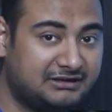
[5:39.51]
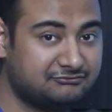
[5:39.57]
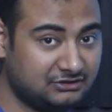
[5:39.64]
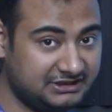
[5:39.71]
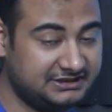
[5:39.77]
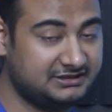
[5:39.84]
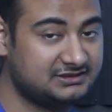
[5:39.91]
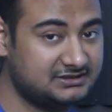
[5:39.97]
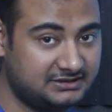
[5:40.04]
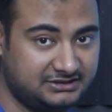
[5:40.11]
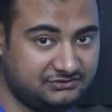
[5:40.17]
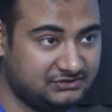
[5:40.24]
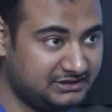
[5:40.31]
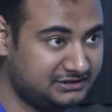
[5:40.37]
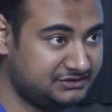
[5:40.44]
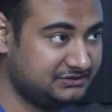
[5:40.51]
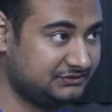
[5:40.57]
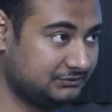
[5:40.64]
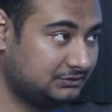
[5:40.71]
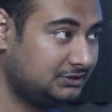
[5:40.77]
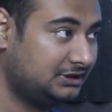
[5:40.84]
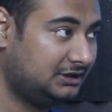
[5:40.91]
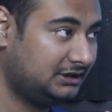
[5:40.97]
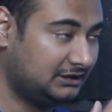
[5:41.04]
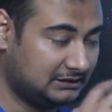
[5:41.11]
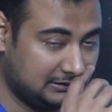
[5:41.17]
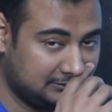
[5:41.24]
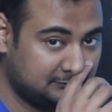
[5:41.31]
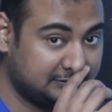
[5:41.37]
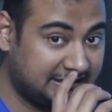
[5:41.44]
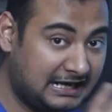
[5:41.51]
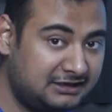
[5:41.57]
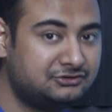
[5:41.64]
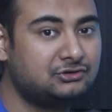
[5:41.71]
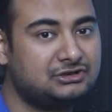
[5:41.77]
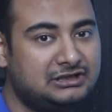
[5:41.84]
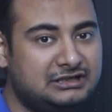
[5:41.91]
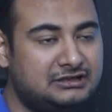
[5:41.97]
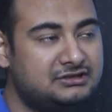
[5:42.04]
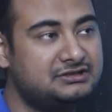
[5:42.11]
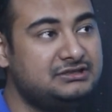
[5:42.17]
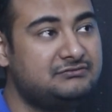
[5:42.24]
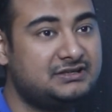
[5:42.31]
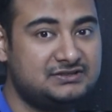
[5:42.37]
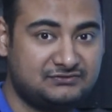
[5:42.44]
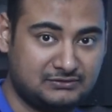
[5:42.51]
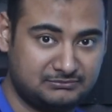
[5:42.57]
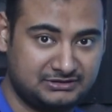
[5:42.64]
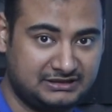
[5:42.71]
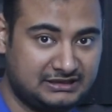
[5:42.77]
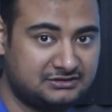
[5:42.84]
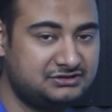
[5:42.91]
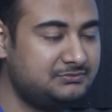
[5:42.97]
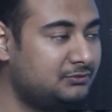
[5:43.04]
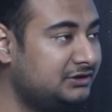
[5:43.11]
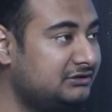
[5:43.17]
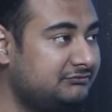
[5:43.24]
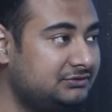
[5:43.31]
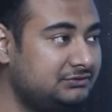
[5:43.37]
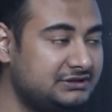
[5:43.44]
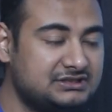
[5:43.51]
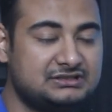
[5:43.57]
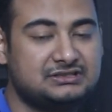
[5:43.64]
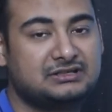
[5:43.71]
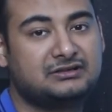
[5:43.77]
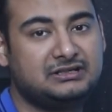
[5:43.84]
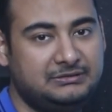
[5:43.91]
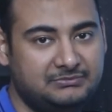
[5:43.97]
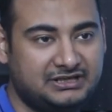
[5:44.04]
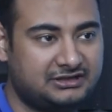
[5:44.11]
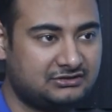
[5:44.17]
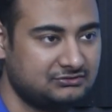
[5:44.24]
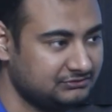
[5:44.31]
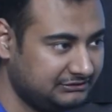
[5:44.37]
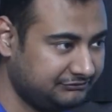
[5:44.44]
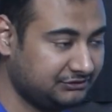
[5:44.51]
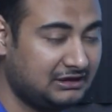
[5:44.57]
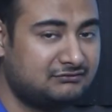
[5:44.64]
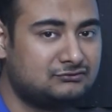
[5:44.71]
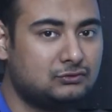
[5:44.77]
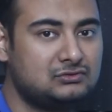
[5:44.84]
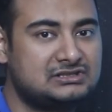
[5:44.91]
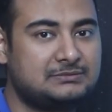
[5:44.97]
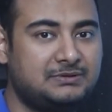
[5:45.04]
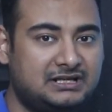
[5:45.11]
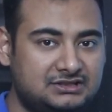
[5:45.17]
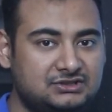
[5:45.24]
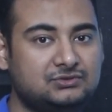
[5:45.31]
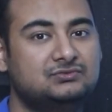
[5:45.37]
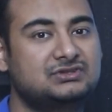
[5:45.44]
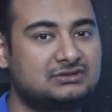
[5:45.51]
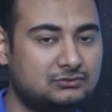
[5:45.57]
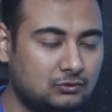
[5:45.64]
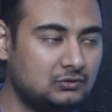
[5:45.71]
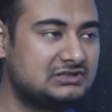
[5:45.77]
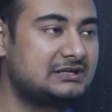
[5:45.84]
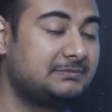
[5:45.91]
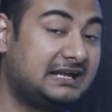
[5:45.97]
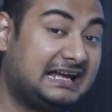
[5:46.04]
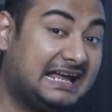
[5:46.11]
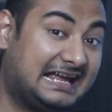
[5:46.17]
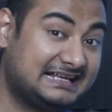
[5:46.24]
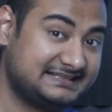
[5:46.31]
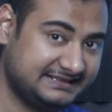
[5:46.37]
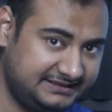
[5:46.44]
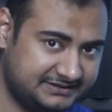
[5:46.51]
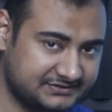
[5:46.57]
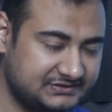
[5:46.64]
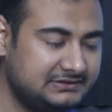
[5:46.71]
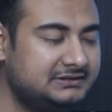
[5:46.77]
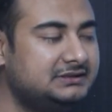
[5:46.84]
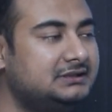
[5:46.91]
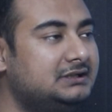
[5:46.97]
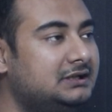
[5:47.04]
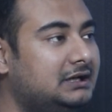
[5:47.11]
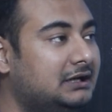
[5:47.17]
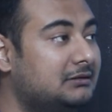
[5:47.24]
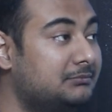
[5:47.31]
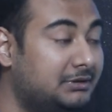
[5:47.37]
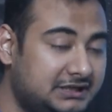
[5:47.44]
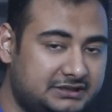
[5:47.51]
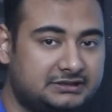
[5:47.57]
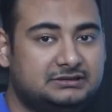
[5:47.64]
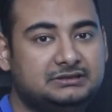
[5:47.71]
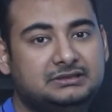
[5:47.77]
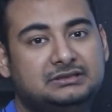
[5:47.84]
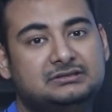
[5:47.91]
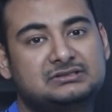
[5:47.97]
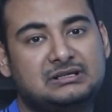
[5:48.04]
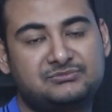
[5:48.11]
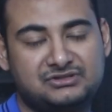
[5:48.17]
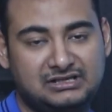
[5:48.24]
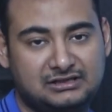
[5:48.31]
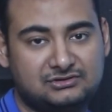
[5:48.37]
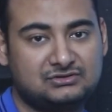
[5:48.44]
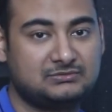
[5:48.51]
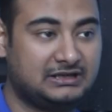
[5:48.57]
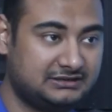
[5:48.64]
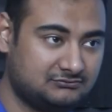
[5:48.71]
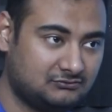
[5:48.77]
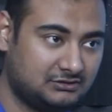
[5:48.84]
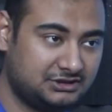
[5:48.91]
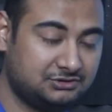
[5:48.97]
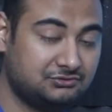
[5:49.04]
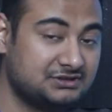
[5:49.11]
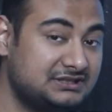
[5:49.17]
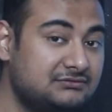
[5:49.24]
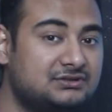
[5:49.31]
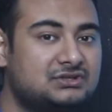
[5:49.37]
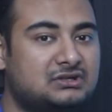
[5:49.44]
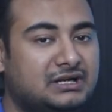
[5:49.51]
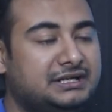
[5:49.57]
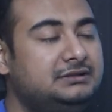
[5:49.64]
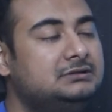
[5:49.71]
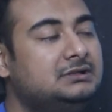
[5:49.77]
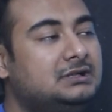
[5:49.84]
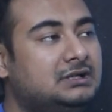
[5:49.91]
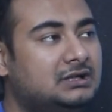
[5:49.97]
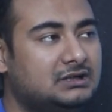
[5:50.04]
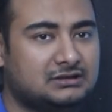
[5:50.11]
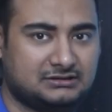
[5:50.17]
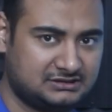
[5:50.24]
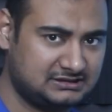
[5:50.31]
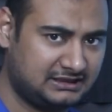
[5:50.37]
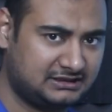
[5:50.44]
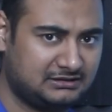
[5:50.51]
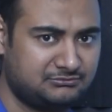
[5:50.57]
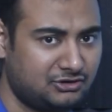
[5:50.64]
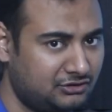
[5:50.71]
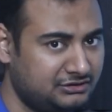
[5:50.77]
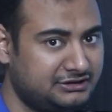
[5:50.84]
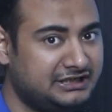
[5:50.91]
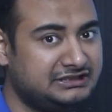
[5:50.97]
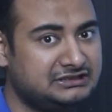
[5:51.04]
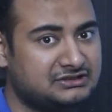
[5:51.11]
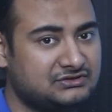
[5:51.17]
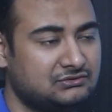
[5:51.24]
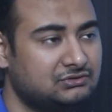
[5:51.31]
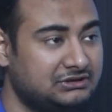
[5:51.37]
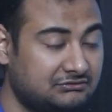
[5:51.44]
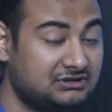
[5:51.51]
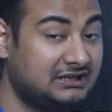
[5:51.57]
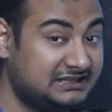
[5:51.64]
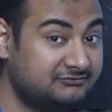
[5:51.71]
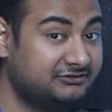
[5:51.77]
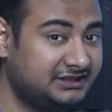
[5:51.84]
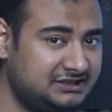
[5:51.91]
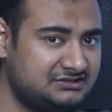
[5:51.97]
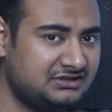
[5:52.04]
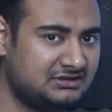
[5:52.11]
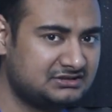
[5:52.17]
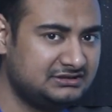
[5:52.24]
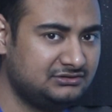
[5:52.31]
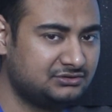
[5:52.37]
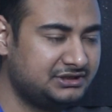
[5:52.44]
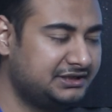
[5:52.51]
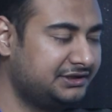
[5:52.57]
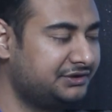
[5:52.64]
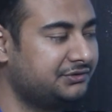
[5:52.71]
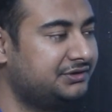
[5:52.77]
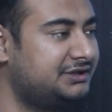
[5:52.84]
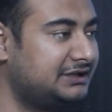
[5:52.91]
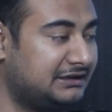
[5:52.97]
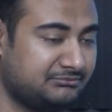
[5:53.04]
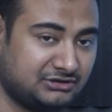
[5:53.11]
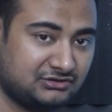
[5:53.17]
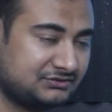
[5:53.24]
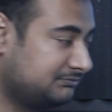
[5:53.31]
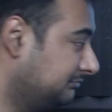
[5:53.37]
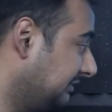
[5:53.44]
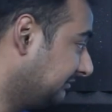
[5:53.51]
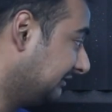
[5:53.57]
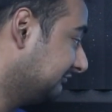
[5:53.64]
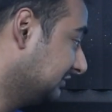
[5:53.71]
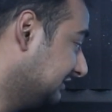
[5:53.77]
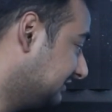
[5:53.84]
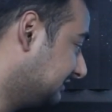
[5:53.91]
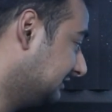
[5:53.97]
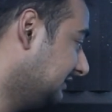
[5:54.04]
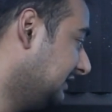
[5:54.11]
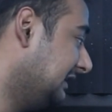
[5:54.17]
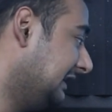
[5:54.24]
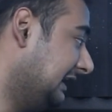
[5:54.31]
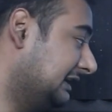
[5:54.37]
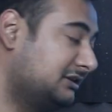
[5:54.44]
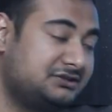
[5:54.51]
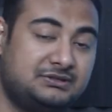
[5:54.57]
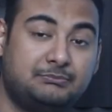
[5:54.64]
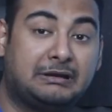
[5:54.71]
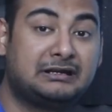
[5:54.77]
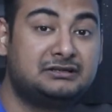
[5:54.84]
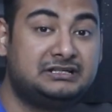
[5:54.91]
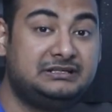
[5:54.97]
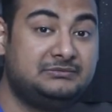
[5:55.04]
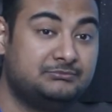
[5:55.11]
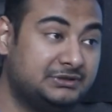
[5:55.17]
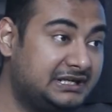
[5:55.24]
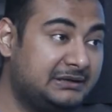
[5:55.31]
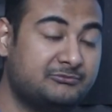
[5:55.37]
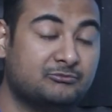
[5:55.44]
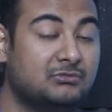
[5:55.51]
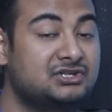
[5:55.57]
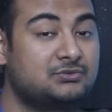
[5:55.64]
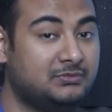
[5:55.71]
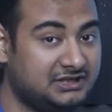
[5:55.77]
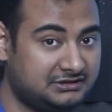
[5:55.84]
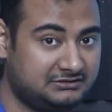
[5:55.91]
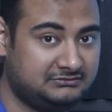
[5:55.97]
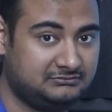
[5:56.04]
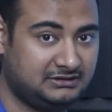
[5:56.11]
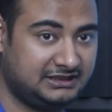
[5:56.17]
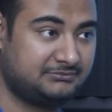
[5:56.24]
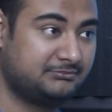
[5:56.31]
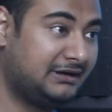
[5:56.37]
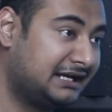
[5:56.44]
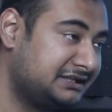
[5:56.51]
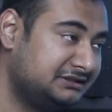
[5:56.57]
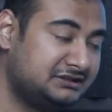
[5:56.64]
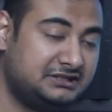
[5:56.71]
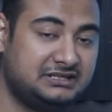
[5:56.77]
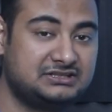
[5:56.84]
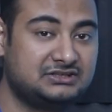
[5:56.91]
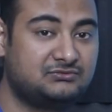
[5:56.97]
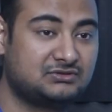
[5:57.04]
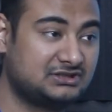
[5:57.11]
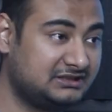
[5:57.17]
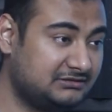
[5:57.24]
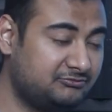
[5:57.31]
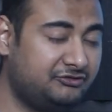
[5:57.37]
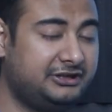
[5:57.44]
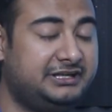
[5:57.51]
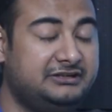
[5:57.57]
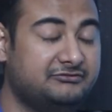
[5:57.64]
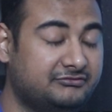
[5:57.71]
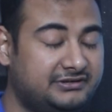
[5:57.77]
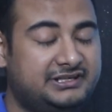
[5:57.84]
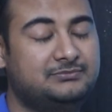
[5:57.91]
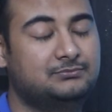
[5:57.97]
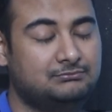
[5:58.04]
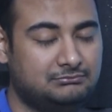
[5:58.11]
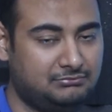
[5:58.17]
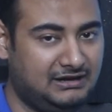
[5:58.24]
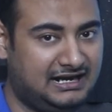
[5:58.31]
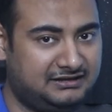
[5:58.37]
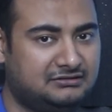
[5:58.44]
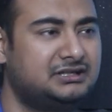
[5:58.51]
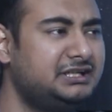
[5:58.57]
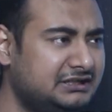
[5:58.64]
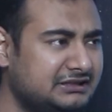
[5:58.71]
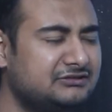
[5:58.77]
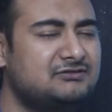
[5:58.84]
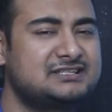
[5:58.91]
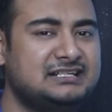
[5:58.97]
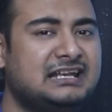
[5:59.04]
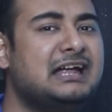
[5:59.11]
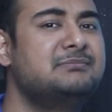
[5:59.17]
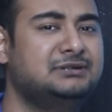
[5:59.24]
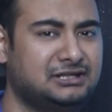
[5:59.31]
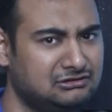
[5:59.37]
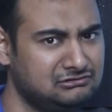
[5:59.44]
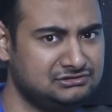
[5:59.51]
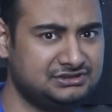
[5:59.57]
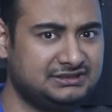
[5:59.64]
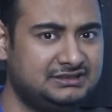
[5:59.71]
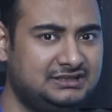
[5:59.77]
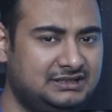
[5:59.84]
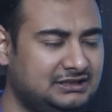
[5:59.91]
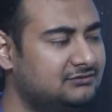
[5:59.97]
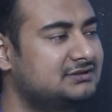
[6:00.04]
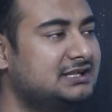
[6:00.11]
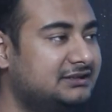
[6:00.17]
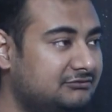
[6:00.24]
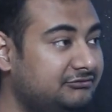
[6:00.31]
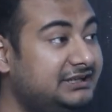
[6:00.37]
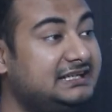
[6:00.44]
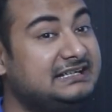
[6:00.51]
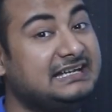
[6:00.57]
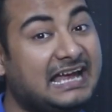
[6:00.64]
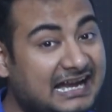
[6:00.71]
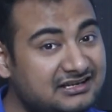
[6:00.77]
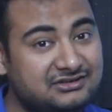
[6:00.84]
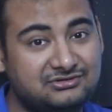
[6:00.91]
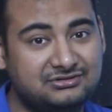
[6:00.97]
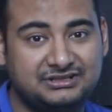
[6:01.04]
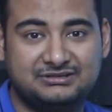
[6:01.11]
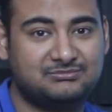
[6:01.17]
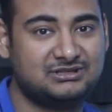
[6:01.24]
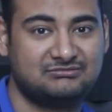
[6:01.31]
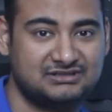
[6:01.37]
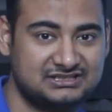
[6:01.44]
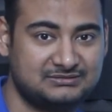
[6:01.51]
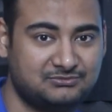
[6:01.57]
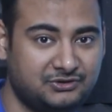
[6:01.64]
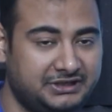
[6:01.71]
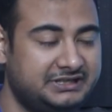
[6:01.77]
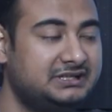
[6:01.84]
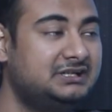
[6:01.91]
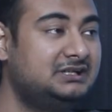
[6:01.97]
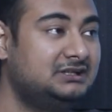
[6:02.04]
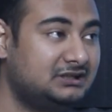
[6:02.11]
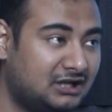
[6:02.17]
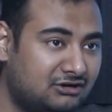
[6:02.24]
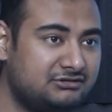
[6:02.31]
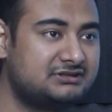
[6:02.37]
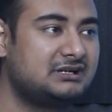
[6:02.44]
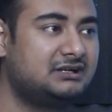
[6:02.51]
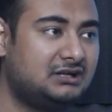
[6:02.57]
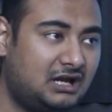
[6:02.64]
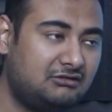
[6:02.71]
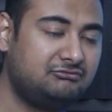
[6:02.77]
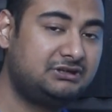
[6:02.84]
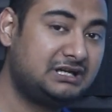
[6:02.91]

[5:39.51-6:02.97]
mindful it does reduce energy so uh, grand total energy wise from an energy point of view it's generally better to if you have coal supply use coal supply as is but in some scenarios like what usa was trying uh, it's like i'm talking 10 years ago they were like very seriously looking into it and because be mindful this energy penalty became much better like back in the days it was like very very bad again it was a lab technology it was like we can do it but what's the point now it's like ah,